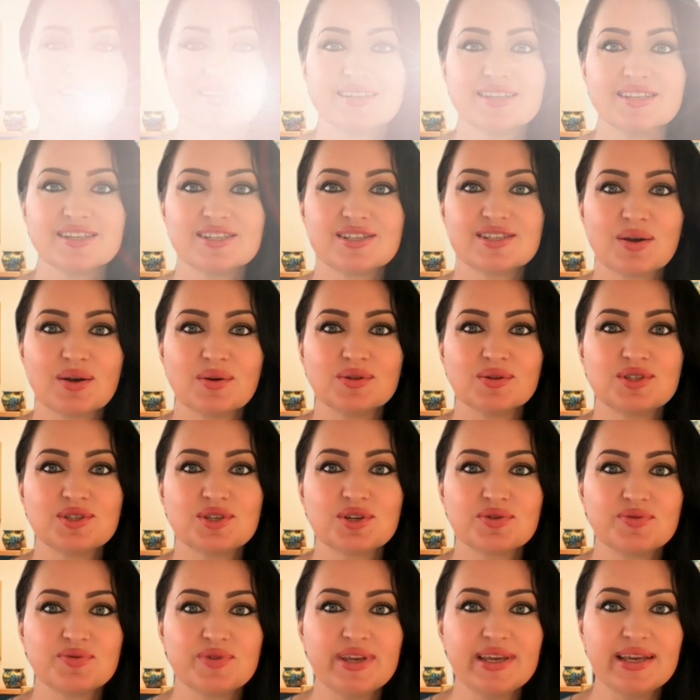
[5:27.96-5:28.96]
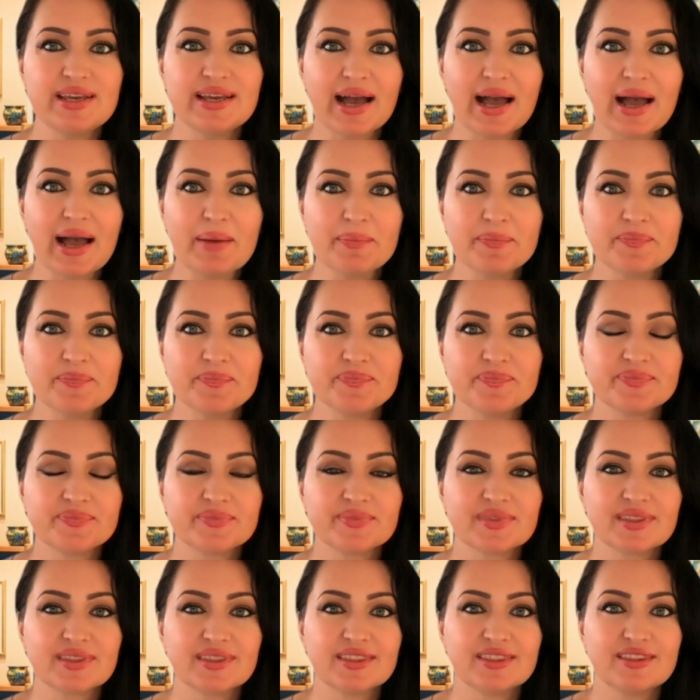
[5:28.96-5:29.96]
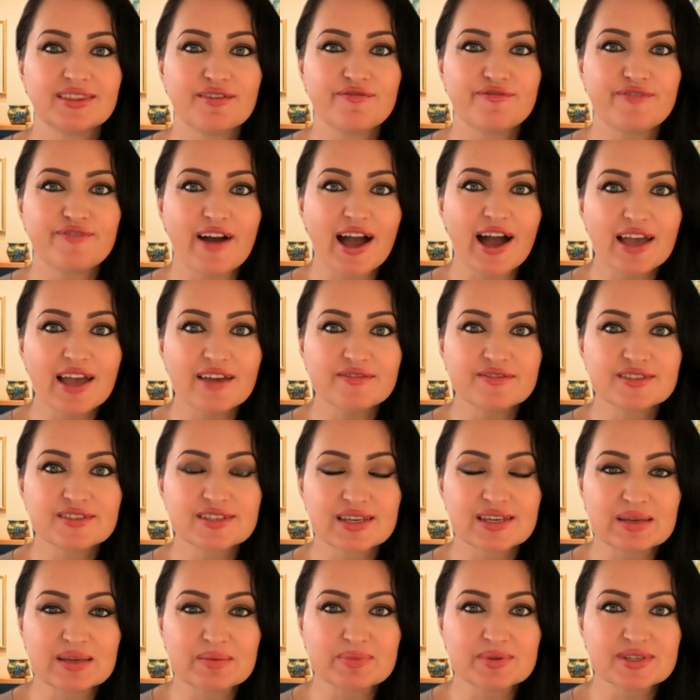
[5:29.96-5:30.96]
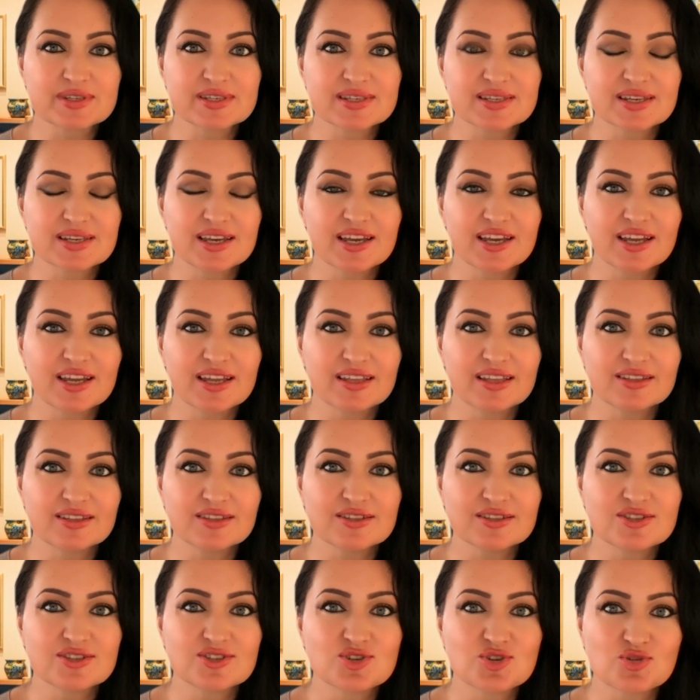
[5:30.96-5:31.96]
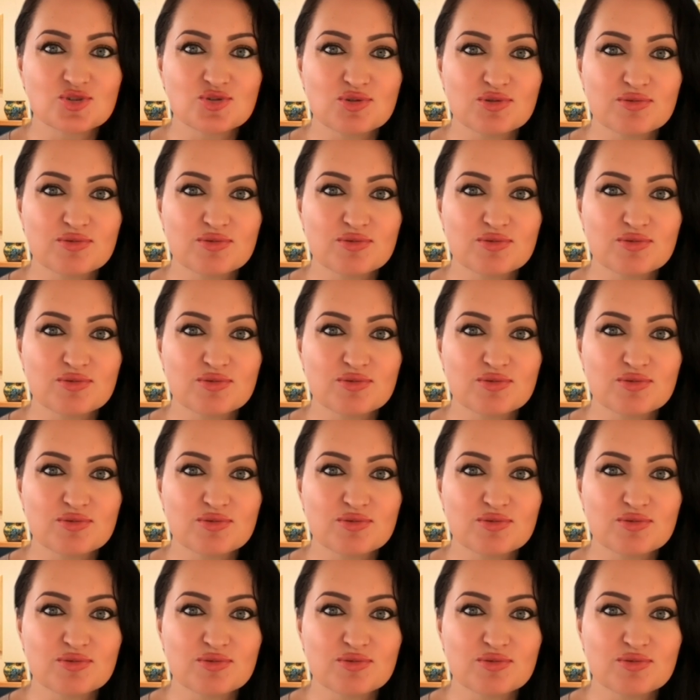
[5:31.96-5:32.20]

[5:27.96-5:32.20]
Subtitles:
So, to recap, the 5 tips to